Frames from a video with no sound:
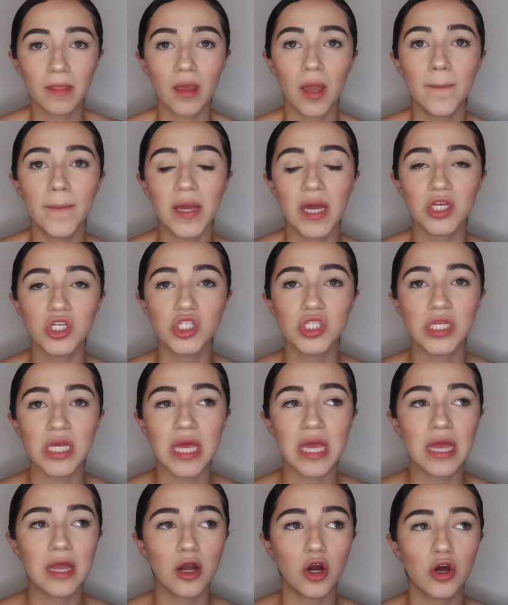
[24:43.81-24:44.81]
But yeah, she's
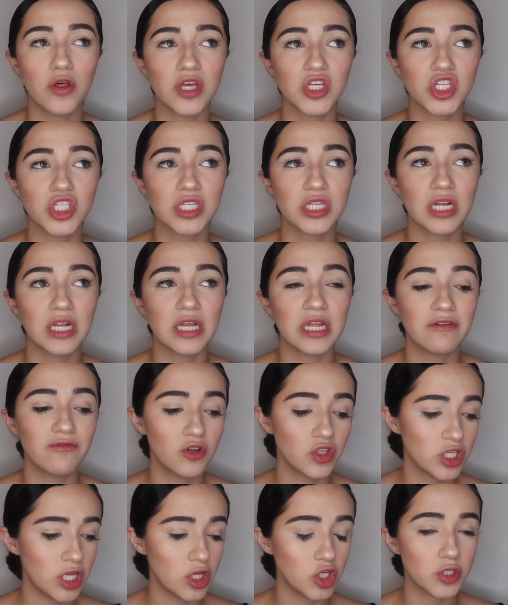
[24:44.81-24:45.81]
saying, oh, that she's gonna leave
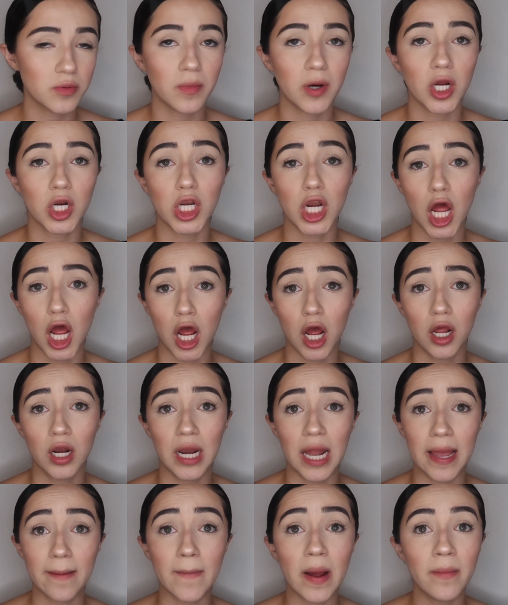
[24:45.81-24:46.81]
the taste tomorrow. Nah,
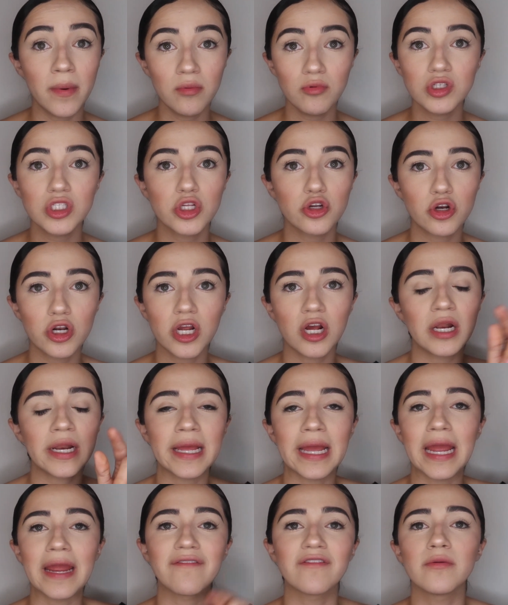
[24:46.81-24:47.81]
like my mom was literally
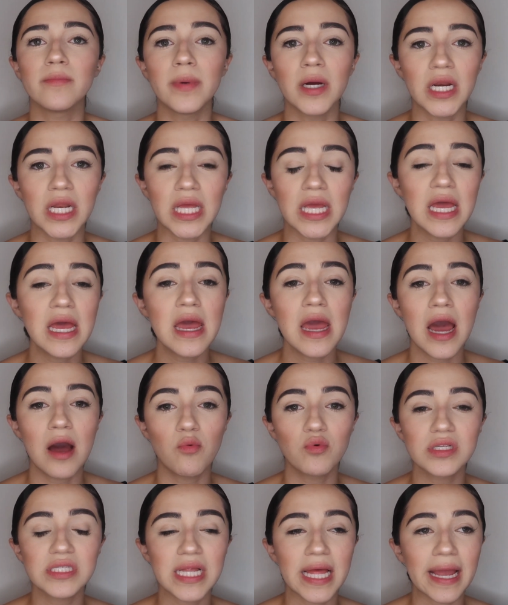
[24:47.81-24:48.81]
calling everybody
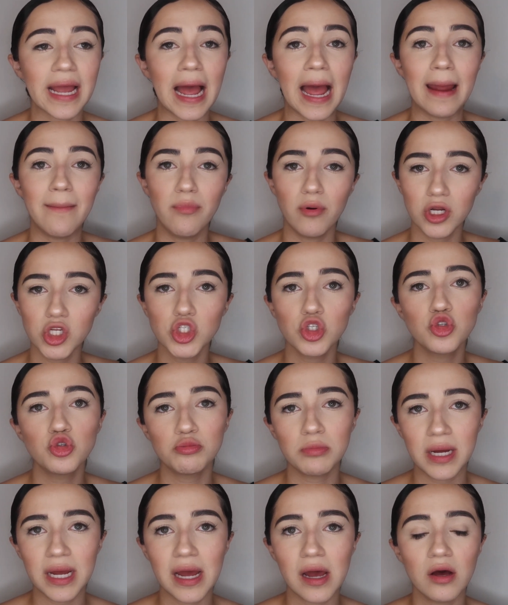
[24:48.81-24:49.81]
and was like, I brought you
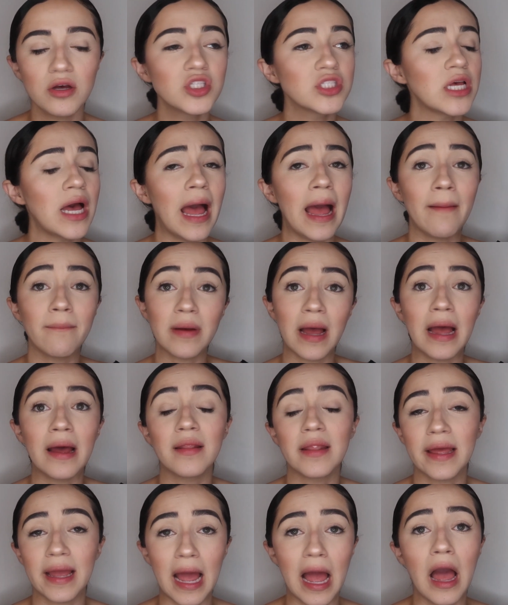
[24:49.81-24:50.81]
to my house.
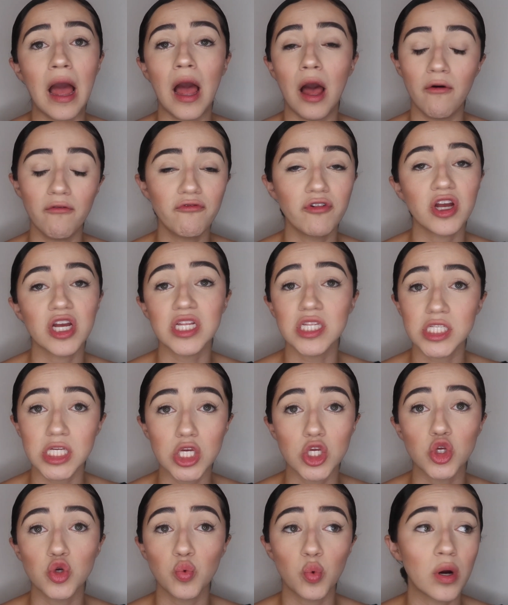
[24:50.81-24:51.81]
I'll
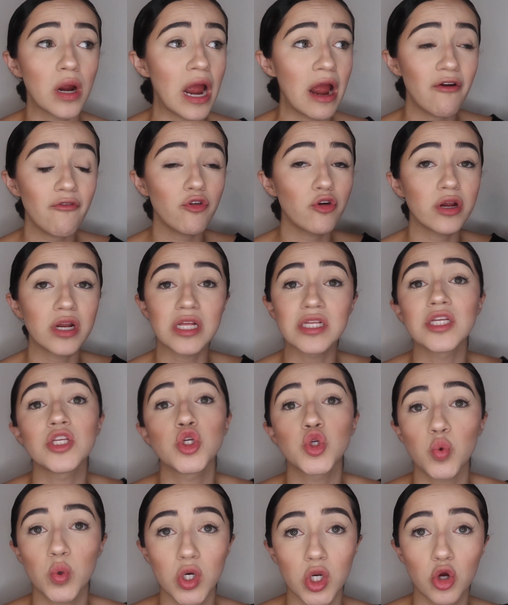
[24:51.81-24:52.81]
take you wherever it is
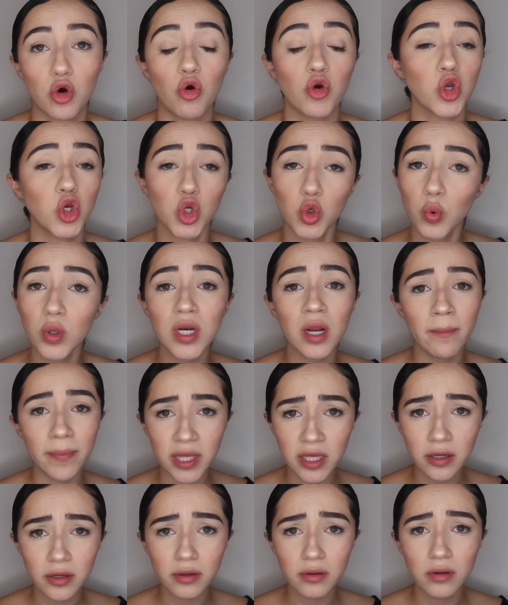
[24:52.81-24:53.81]
that you want to go. You don't want to
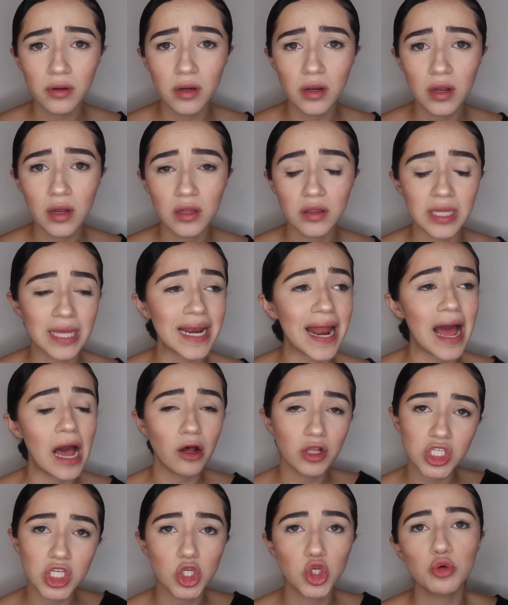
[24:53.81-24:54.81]
be here, then
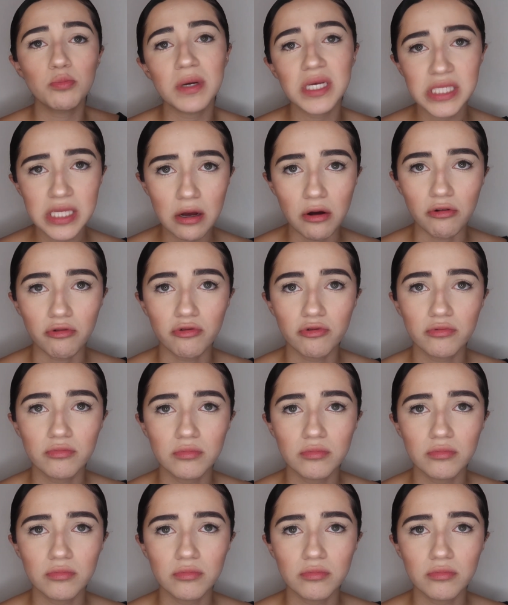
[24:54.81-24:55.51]
I'll take you myself.